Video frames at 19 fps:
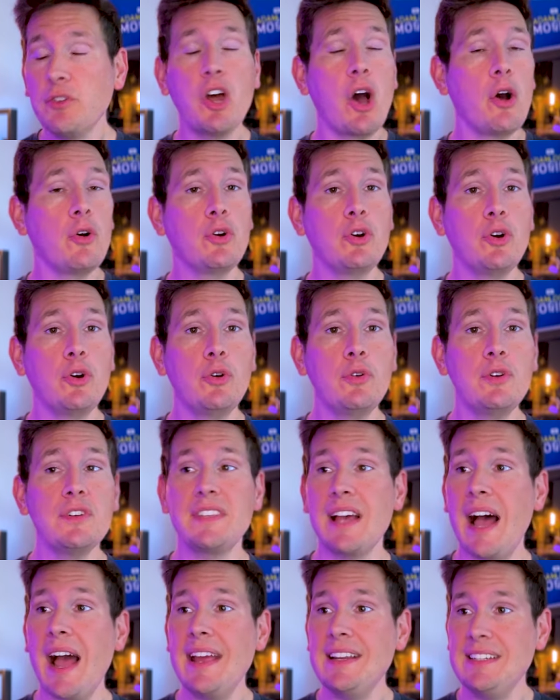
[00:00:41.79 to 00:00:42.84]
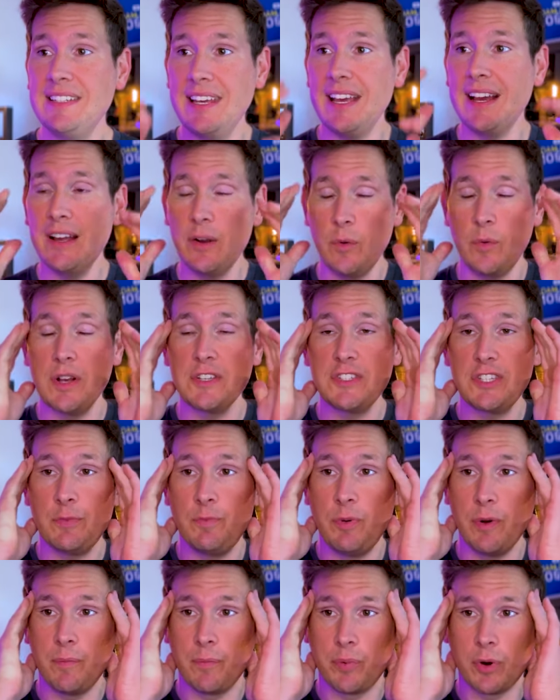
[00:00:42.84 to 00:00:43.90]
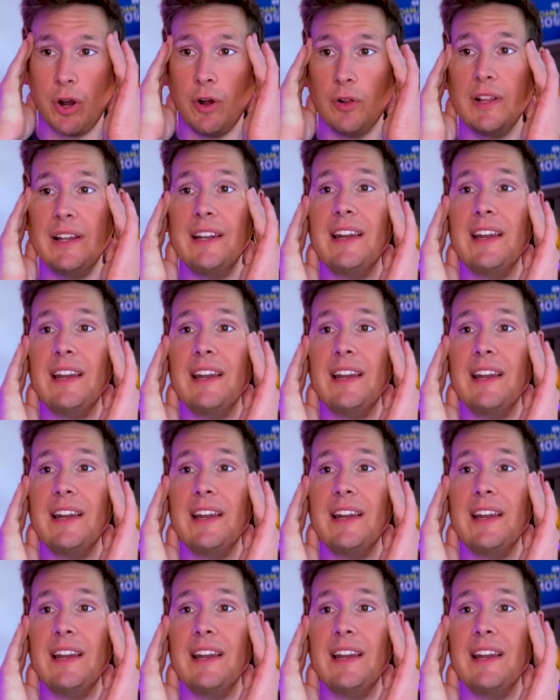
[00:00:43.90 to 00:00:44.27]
know whose idea it was to put Brolin